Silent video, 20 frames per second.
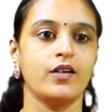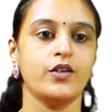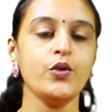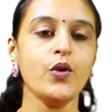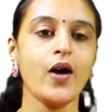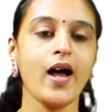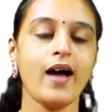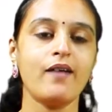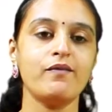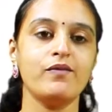
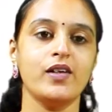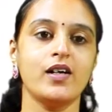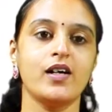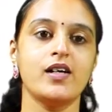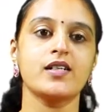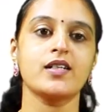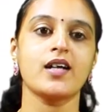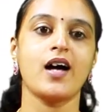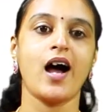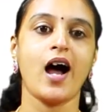You have
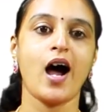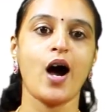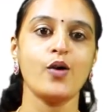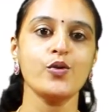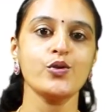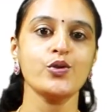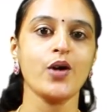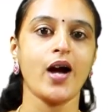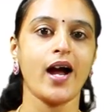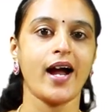learned
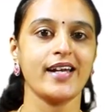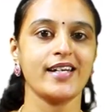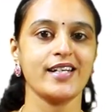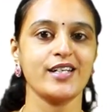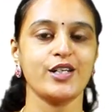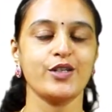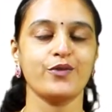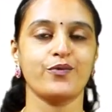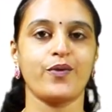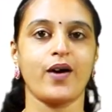how to
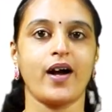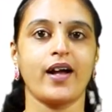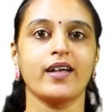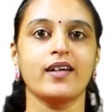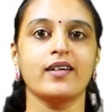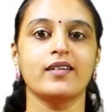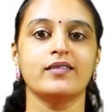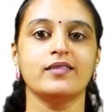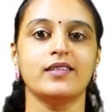identify